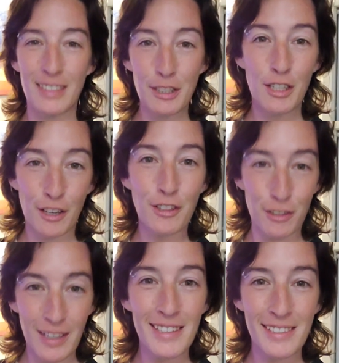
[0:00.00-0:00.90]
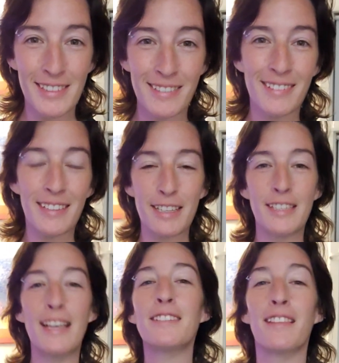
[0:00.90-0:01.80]
until you learn your lesson. Because
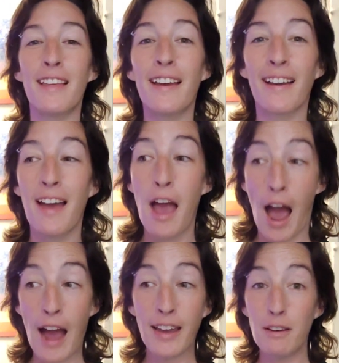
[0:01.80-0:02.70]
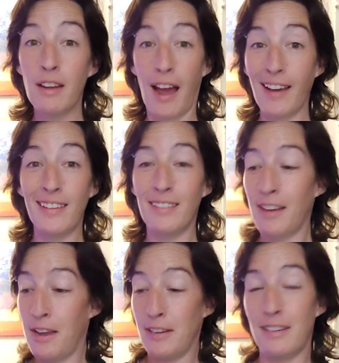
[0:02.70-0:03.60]
see, that's the thing. I can
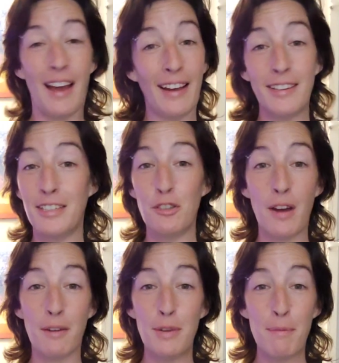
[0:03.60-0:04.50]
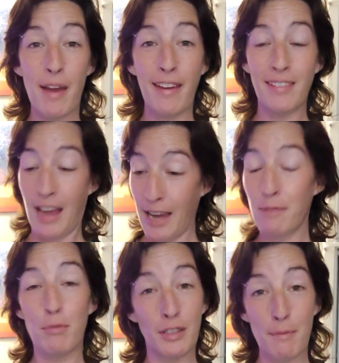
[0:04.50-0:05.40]
teach you how to be a man. I
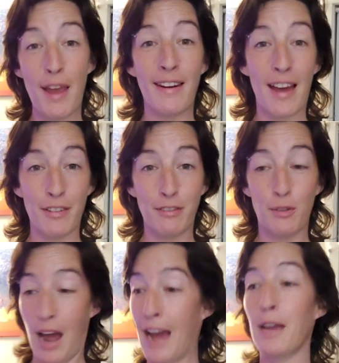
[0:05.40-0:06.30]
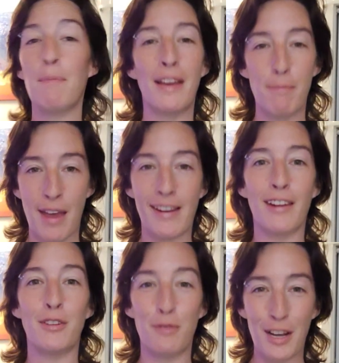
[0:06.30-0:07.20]
can bring the man out of you. I can make a man
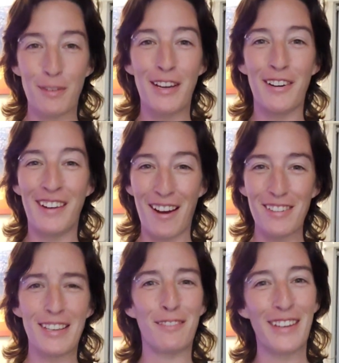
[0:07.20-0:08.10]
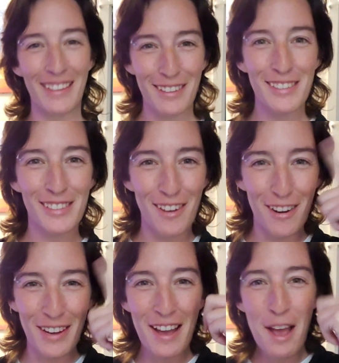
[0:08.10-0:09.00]
out of you. There we go. I was like, wait, there's a
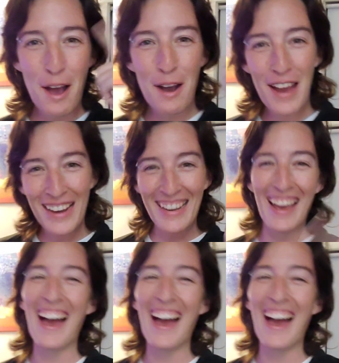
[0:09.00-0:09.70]
song. Wait,